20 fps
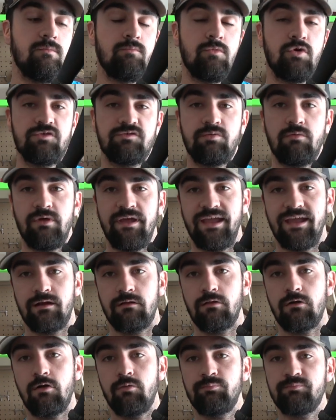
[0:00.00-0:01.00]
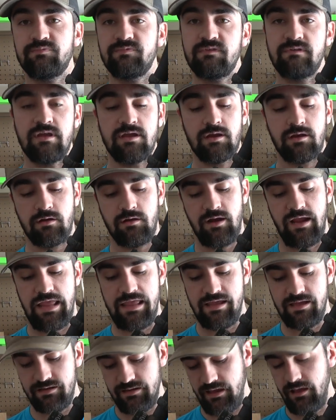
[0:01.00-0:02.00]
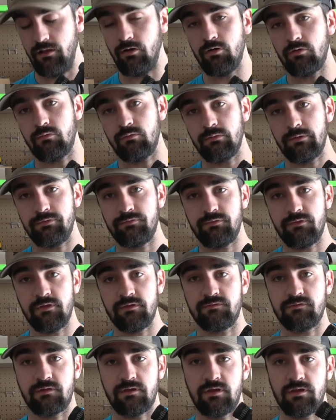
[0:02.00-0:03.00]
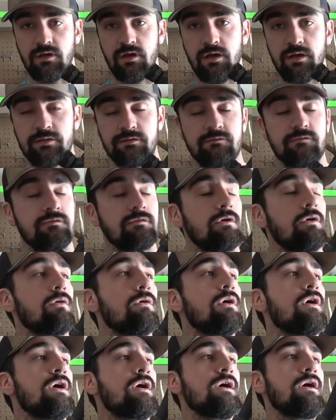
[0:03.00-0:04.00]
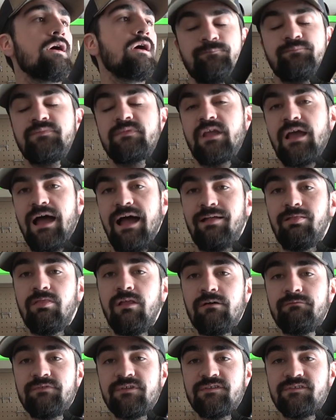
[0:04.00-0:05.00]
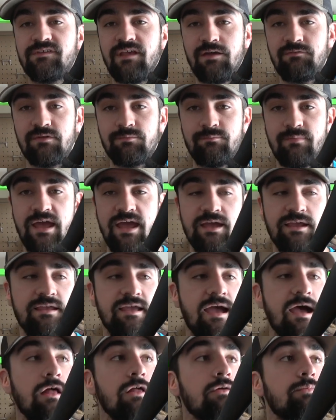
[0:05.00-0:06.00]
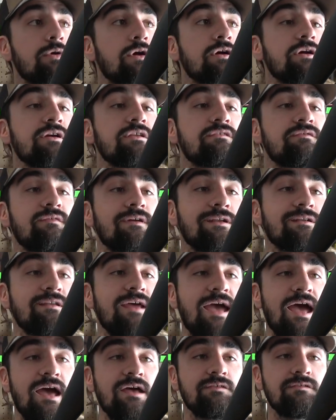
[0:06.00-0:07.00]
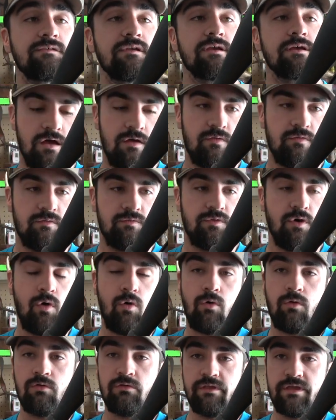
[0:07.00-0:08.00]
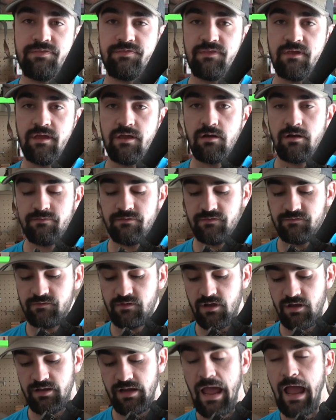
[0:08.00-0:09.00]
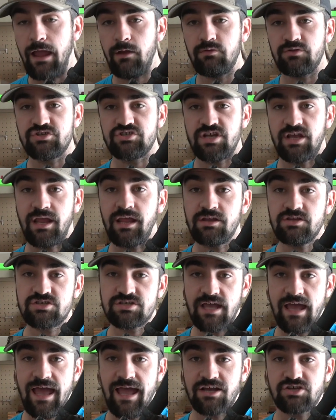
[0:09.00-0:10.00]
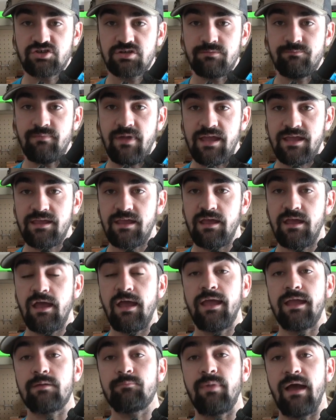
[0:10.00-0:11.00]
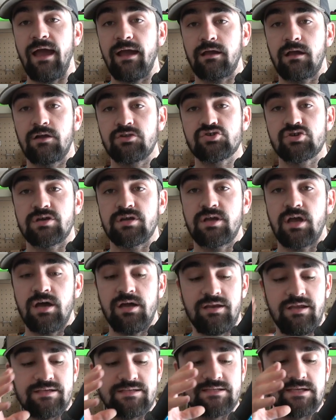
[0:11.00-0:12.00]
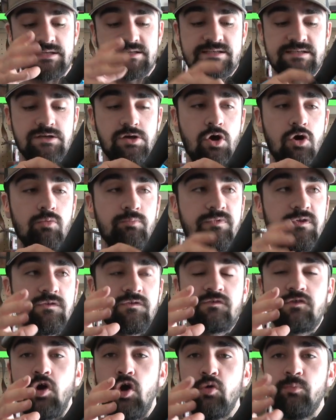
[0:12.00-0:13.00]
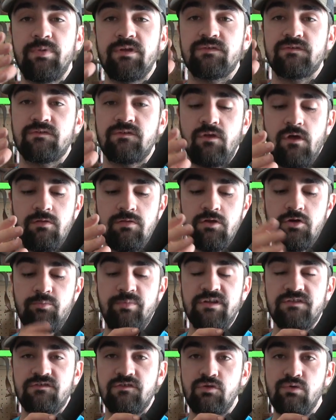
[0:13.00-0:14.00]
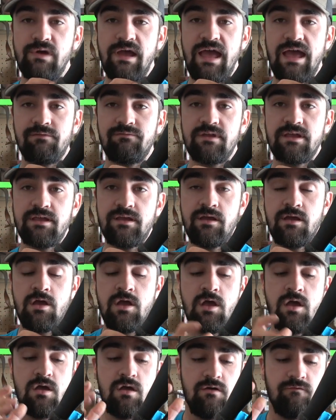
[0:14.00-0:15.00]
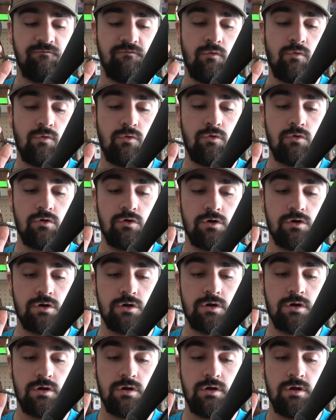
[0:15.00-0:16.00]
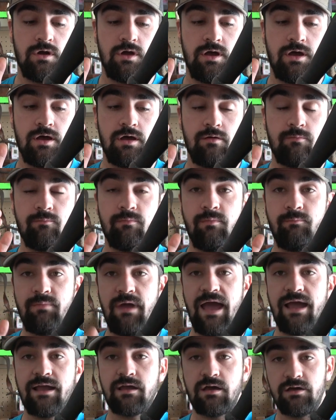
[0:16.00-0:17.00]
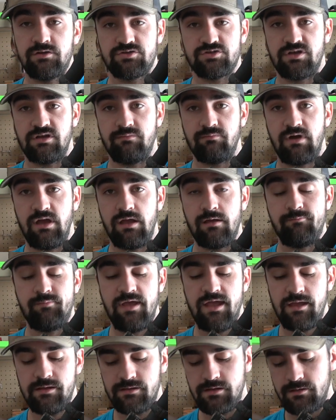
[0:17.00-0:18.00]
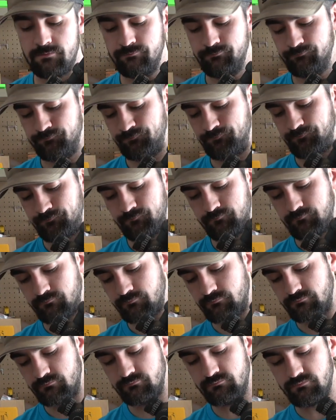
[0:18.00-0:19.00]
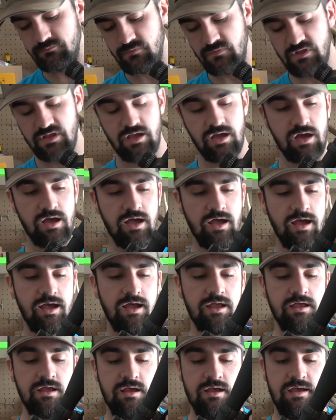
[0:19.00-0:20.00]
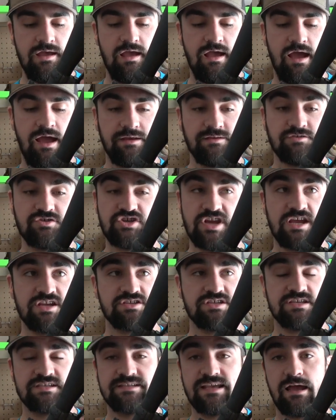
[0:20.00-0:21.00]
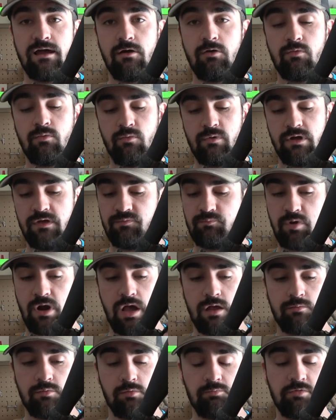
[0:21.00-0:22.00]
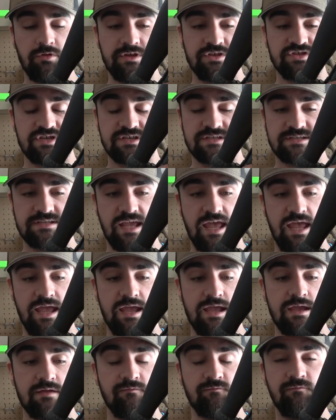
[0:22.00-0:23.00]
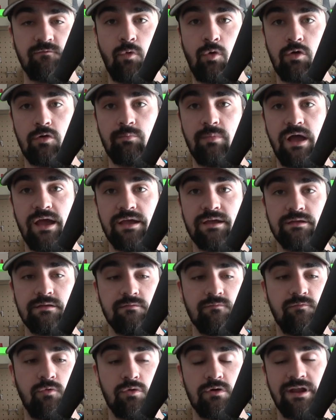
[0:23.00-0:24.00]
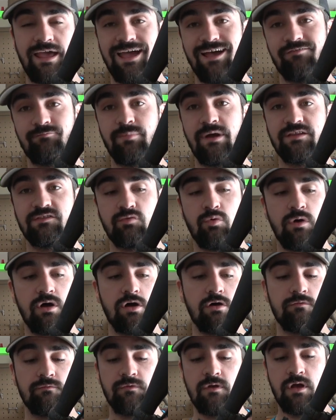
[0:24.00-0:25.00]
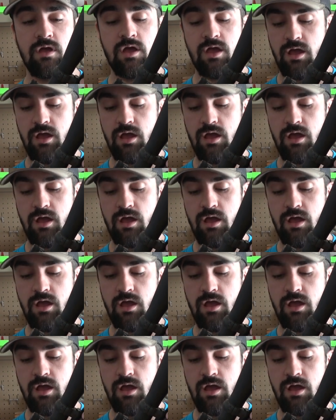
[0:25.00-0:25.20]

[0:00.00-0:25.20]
multiple antelope, deer, and elk with this gun. So I love the 7 meg caliber. It's fantastic. The only thing on this gun I would change to actually make it a backcountry gun is this scope. The scope is a little bit too heavy for backcountry, in my opinion. I'd change this out with probably just a 4.5 by 12